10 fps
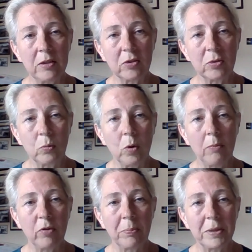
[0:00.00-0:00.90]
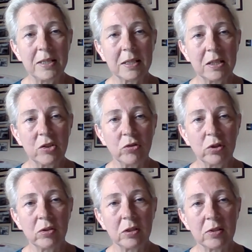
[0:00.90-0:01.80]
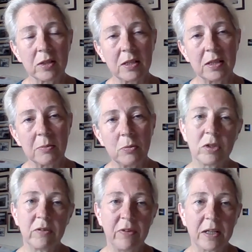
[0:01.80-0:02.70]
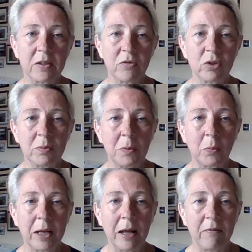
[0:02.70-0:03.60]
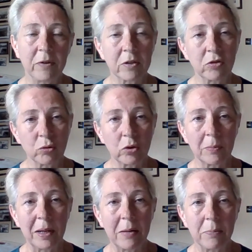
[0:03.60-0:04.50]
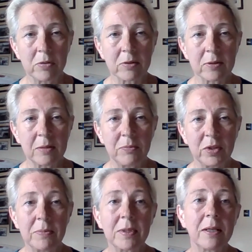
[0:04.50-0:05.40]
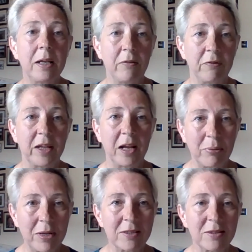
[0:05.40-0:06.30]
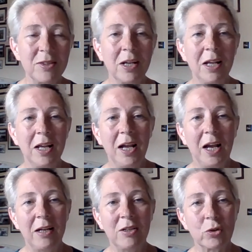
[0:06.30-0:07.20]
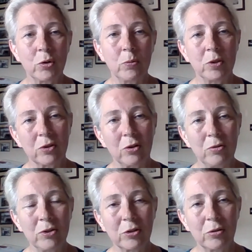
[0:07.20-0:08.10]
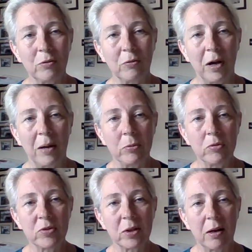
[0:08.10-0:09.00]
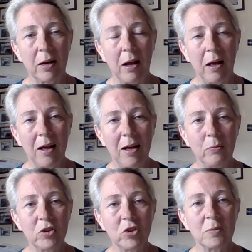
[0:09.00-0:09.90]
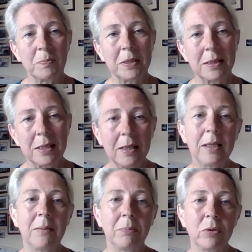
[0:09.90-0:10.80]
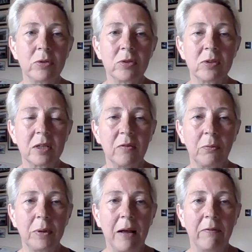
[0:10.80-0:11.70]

So what replacing estrogen does, it's the most effective treatment we have for controlling menopausal symptoms if they are present. And it's always also good for our bones, our heart, which is particularly important if